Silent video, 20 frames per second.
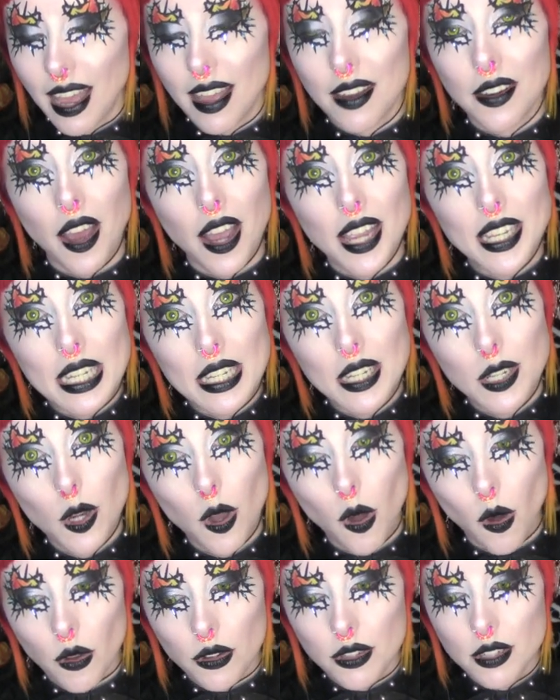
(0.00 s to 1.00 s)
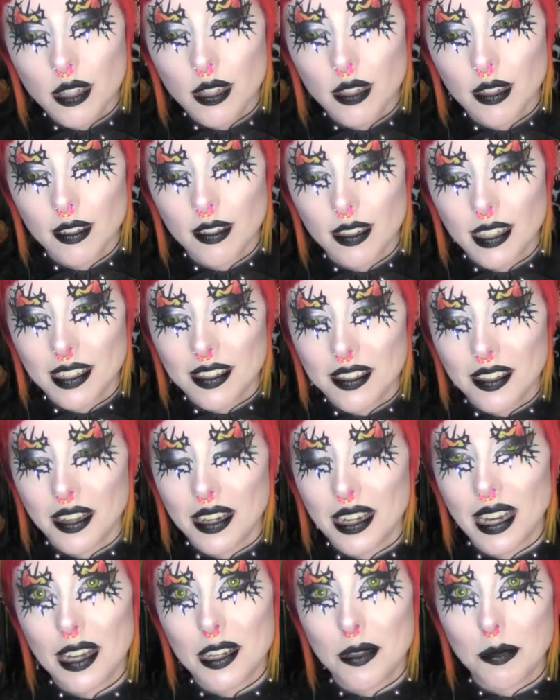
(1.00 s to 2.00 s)
and I did not. It
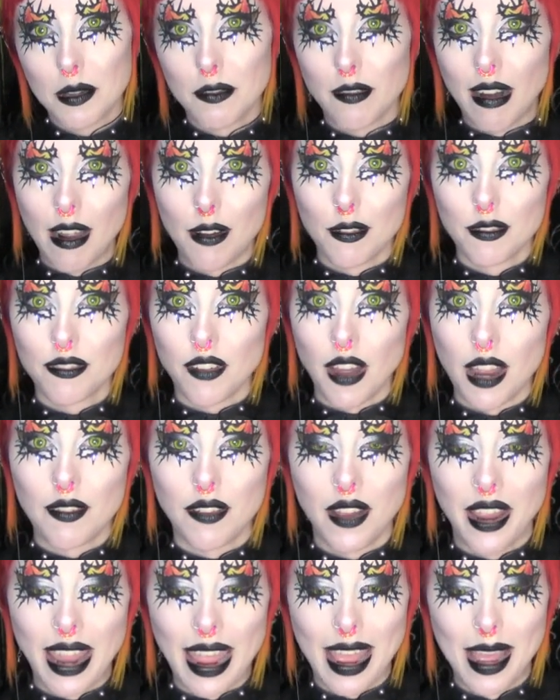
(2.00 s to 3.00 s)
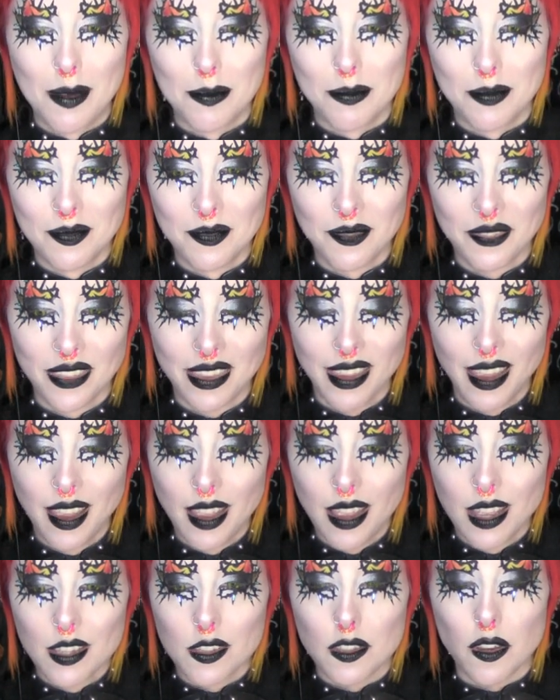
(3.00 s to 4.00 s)
turned out to be round 5 a.m.
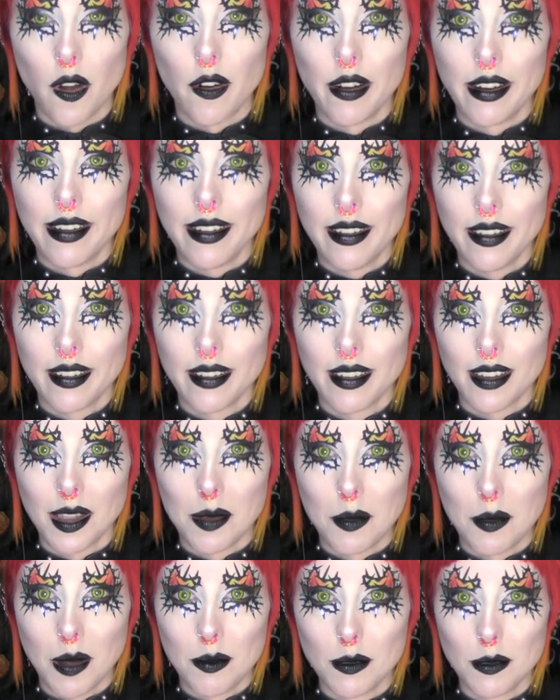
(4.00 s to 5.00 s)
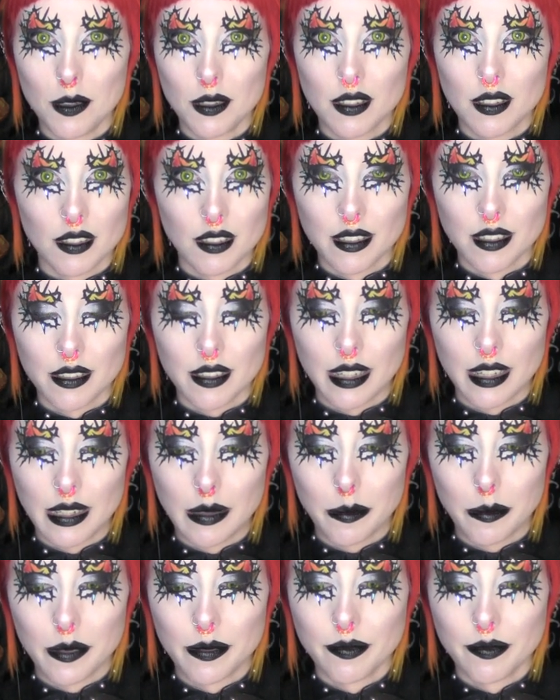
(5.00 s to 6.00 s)
Sorry, I mumbled, couldn't
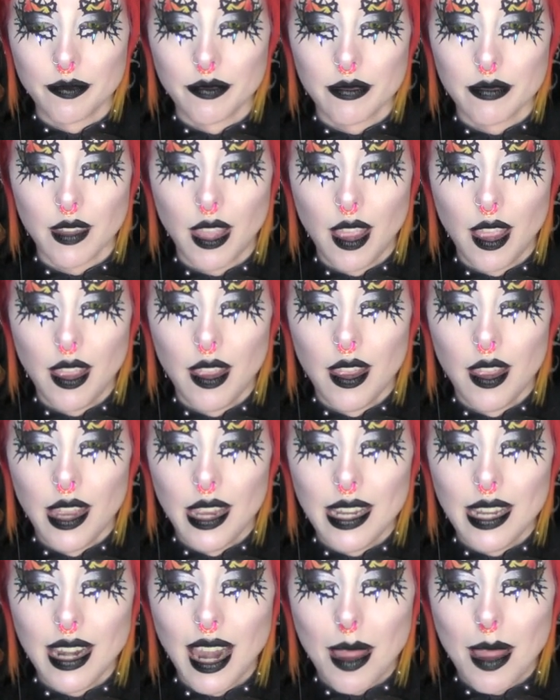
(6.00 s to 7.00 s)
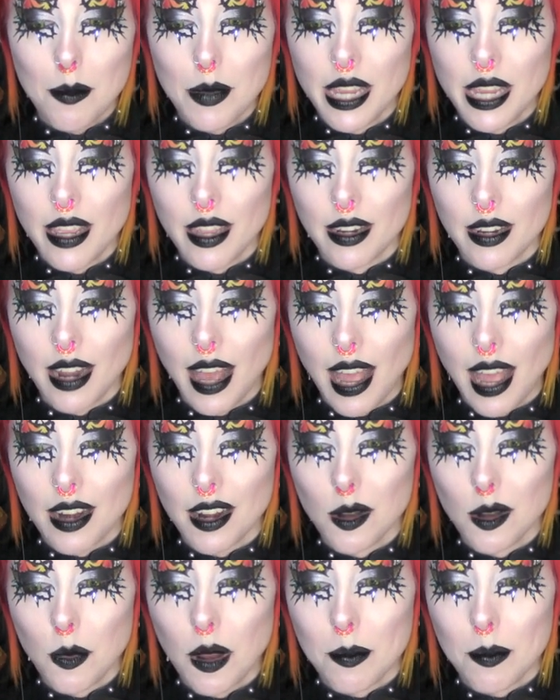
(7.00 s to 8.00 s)
sleep. He let me in and
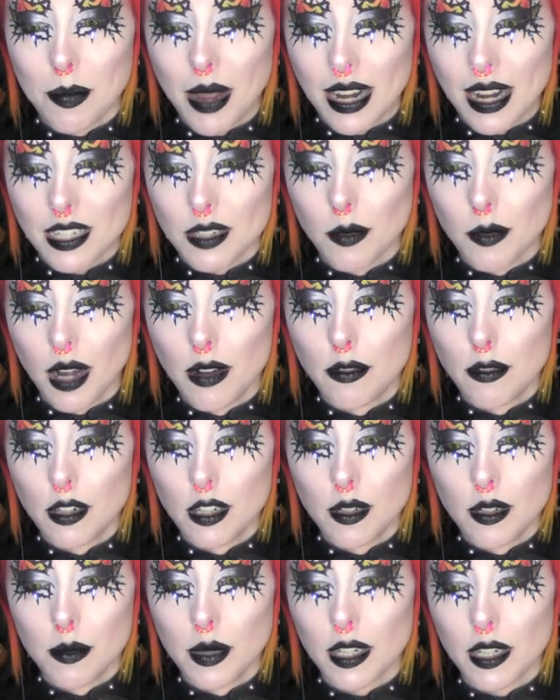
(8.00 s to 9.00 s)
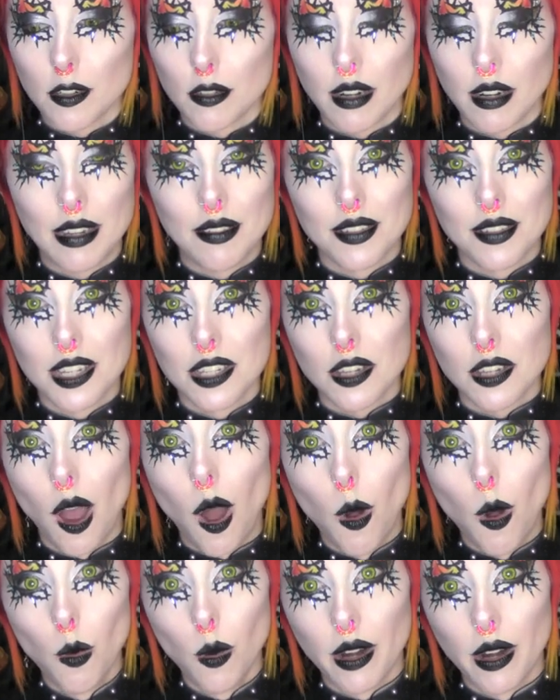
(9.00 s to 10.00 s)
I went back to my room, cravings
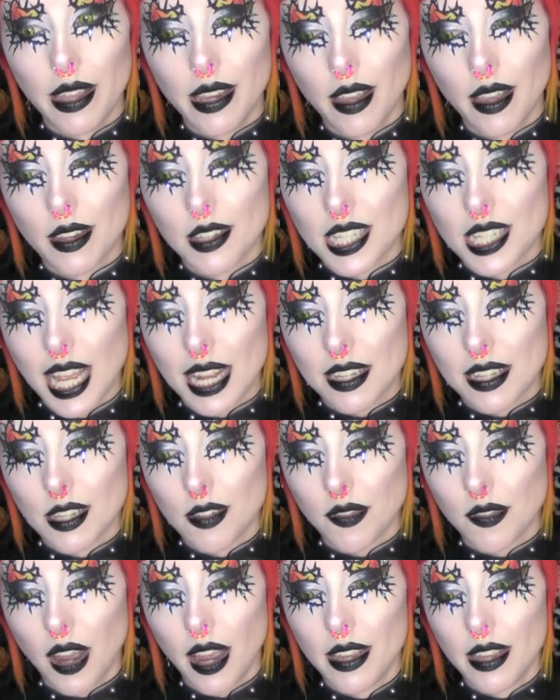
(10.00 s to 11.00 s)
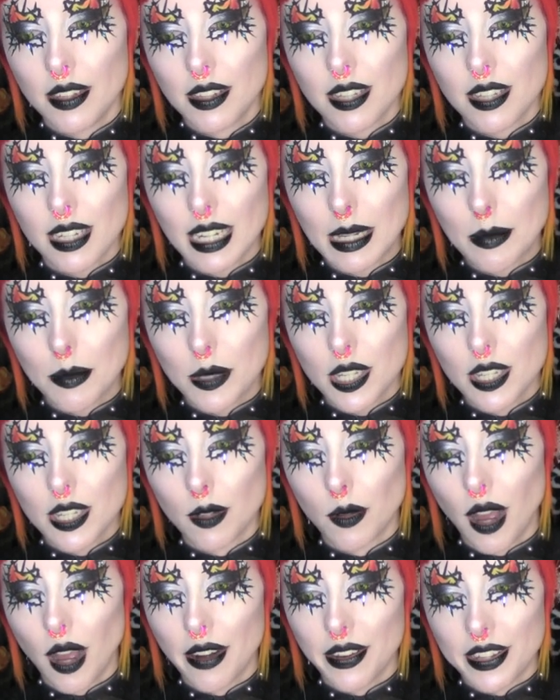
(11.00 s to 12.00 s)
wholly unsatisfied, sleep
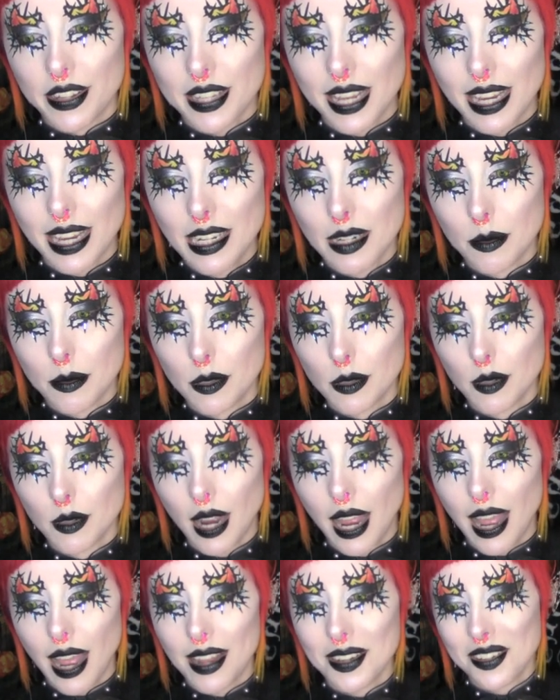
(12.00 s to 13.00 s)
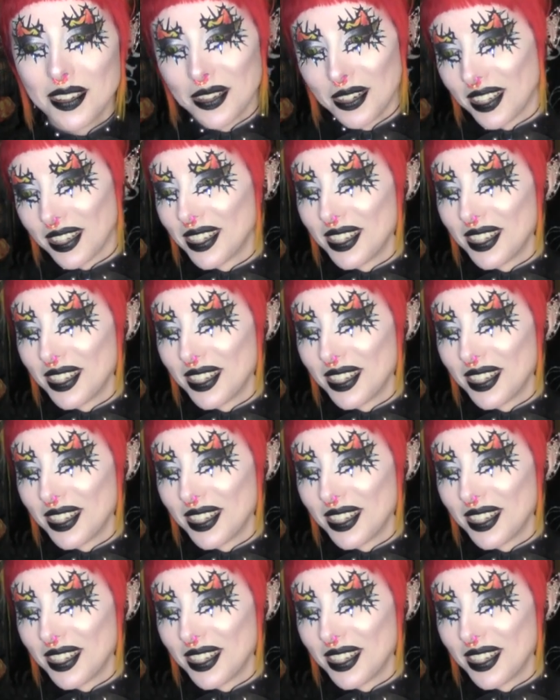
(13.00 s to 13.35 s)
still unattainable, and took